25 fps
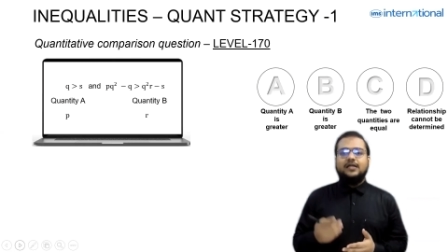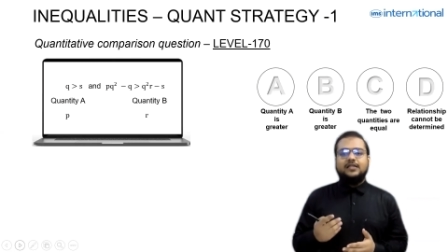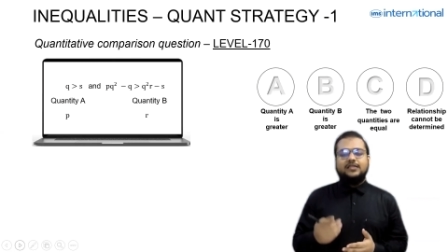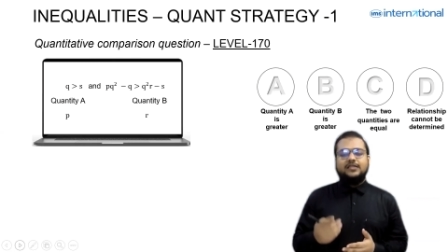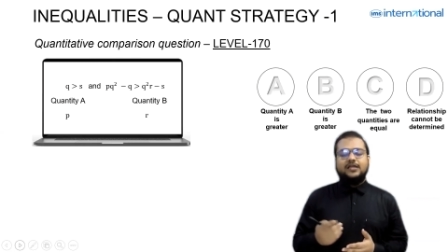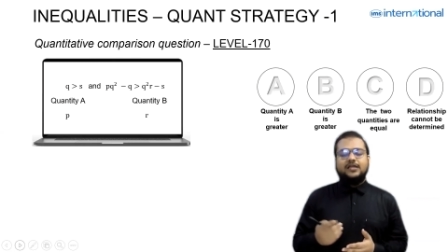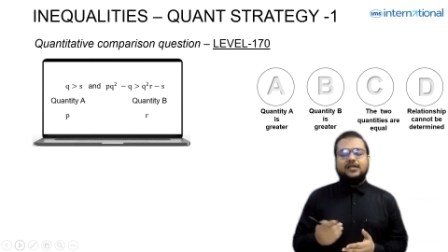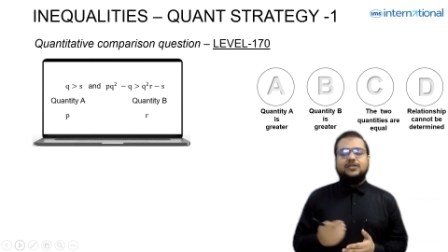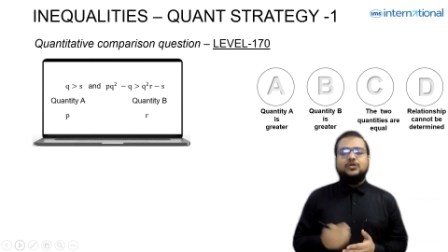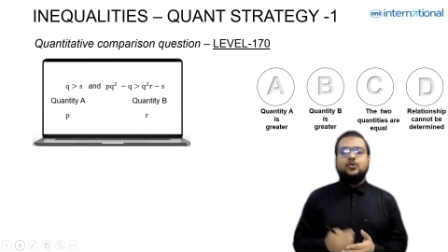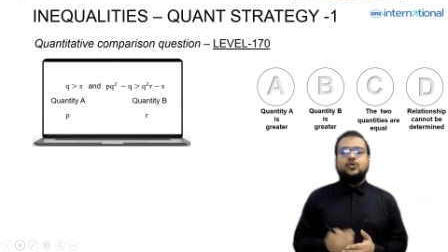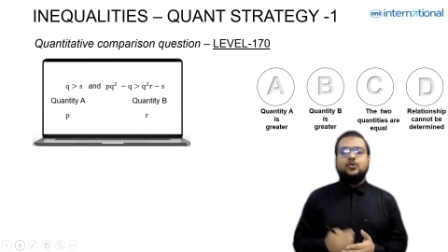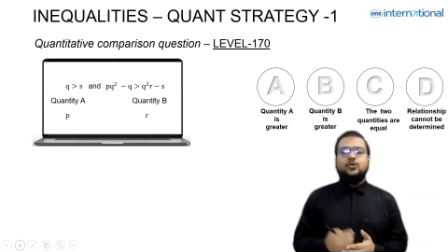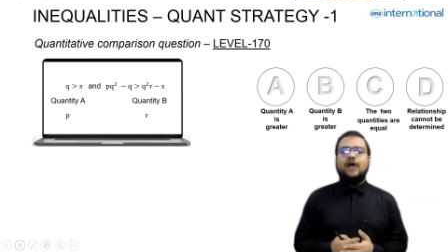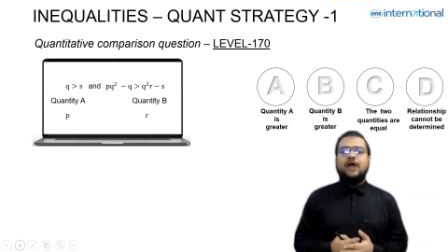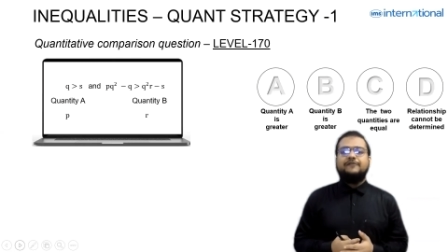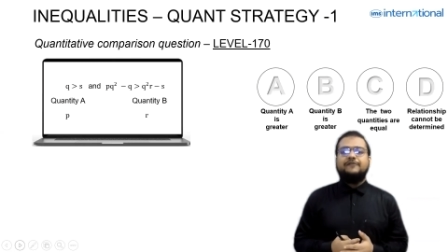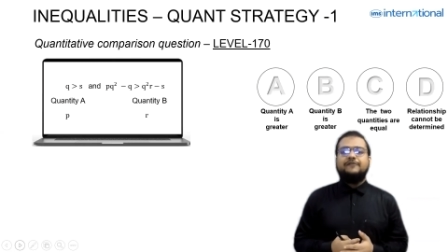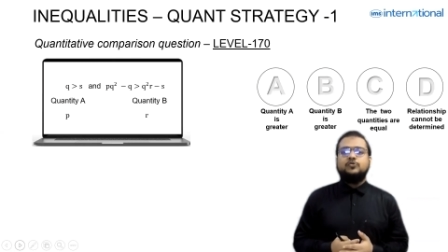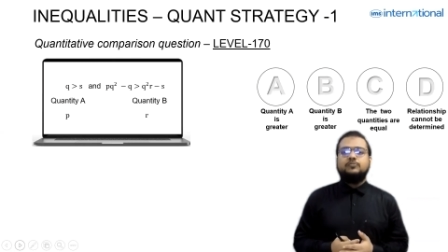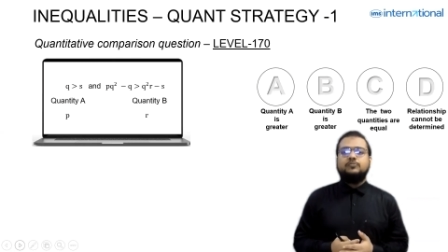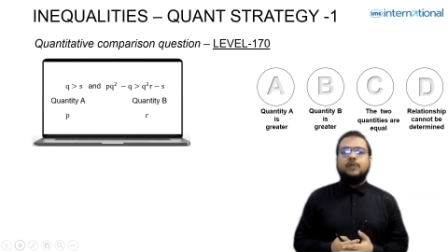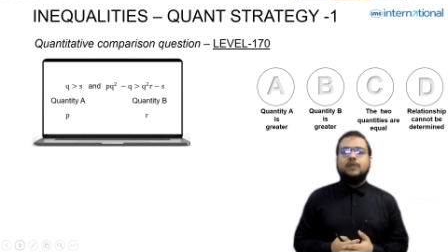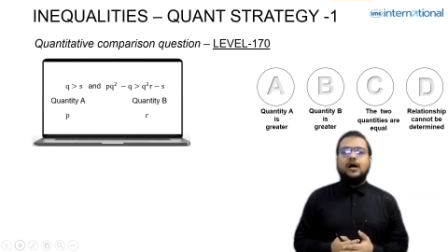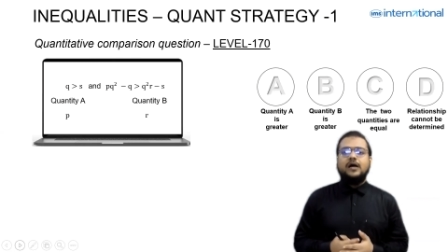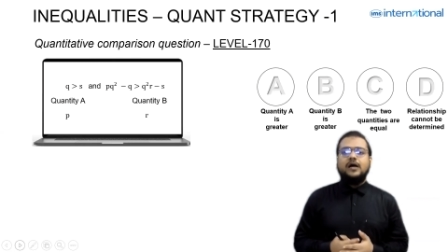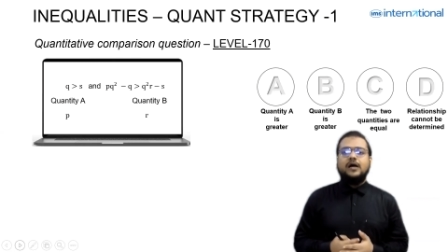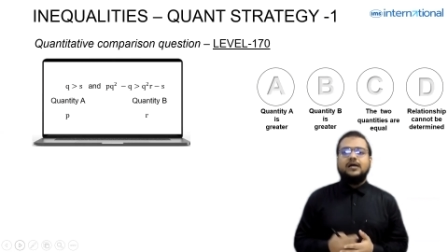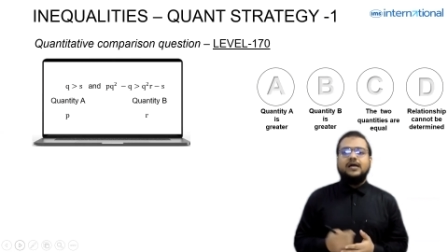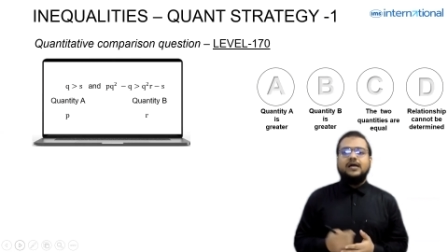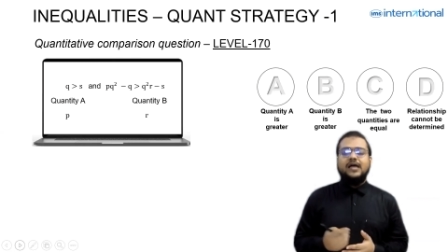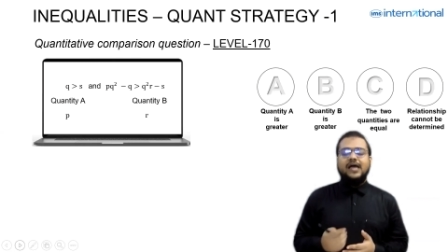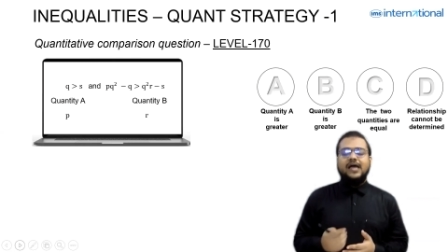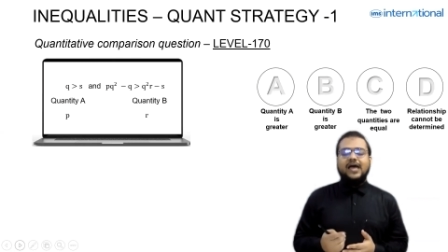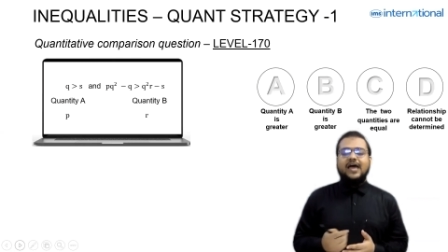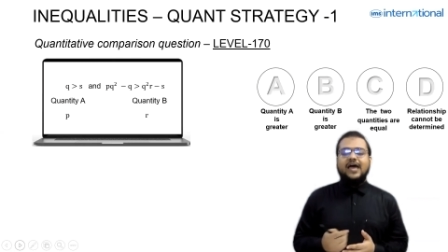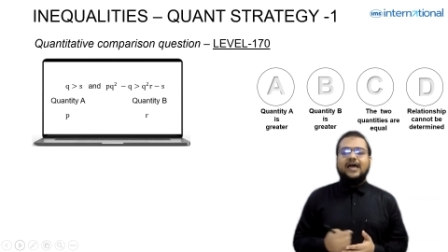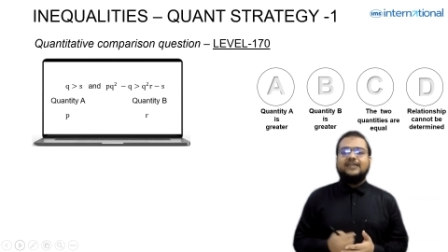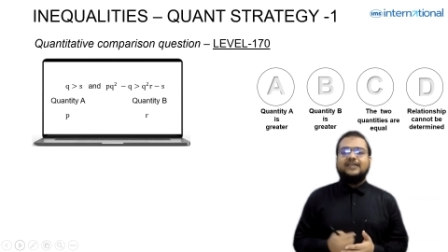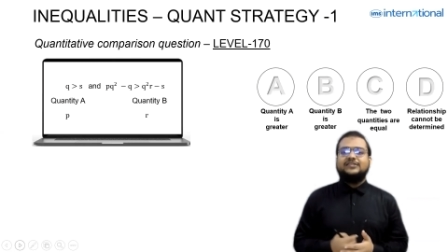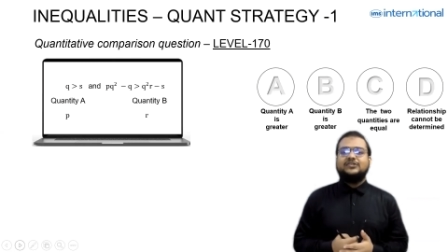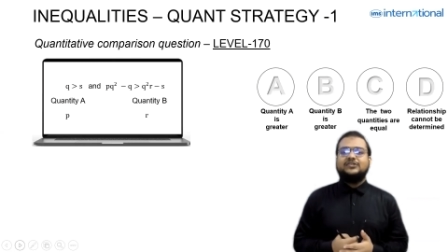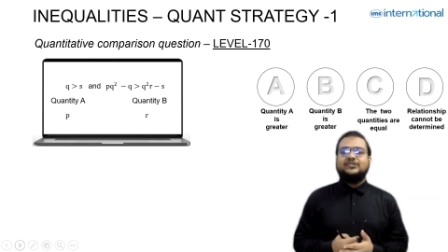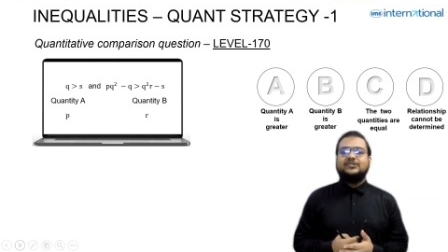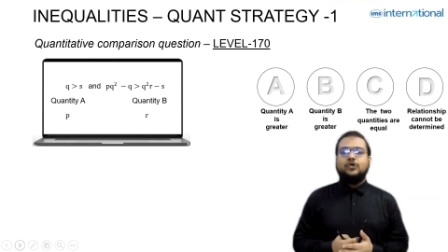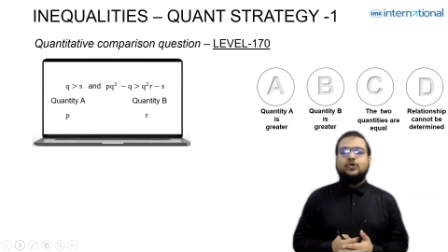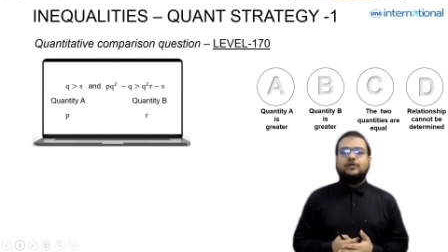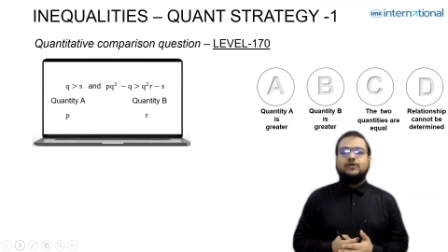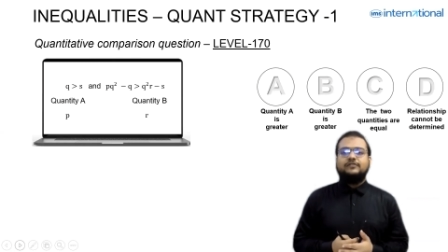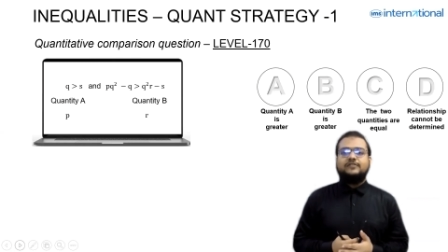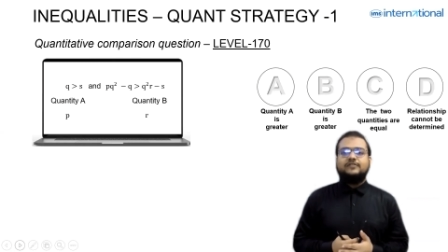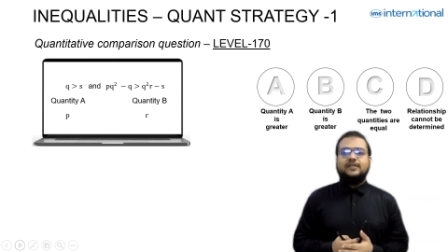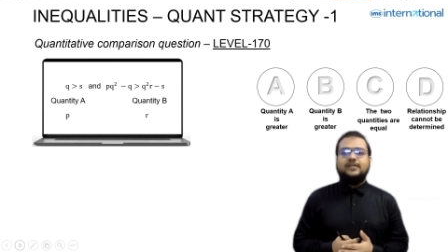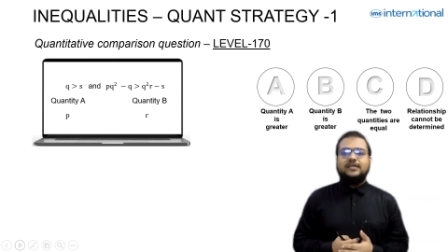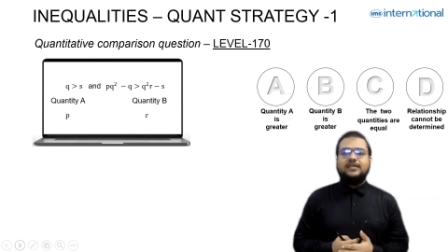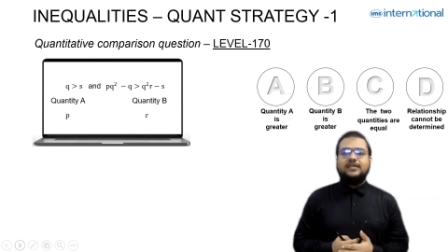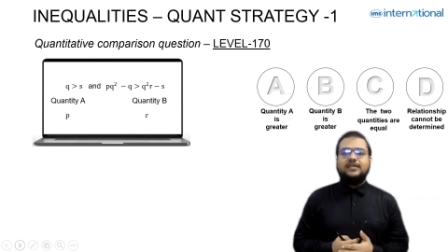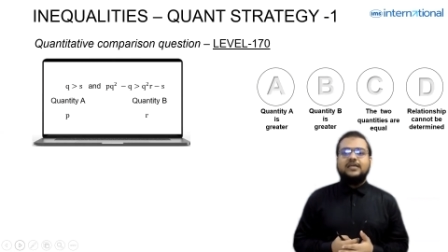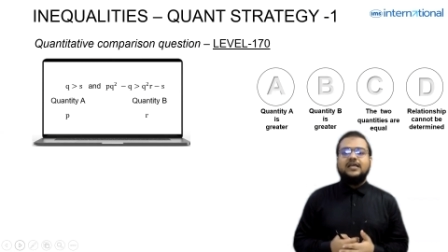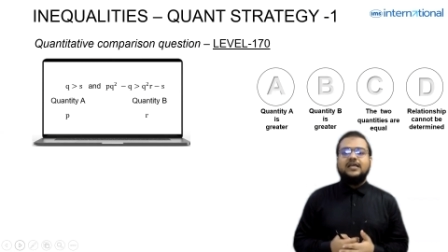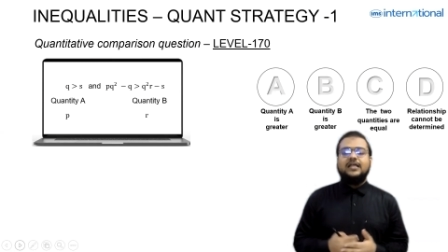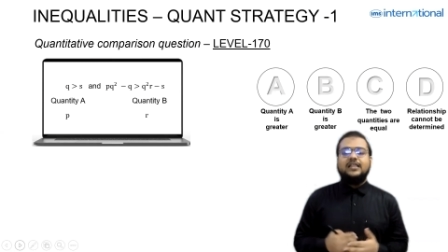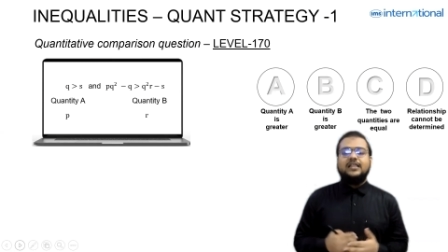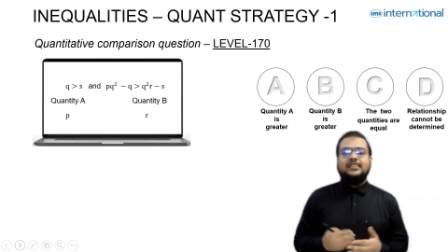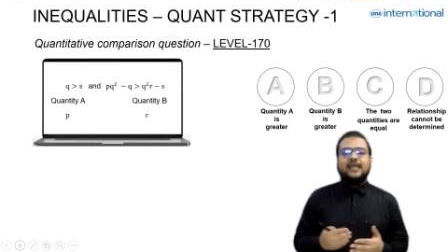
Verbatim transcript: then you have to mark answer choice D.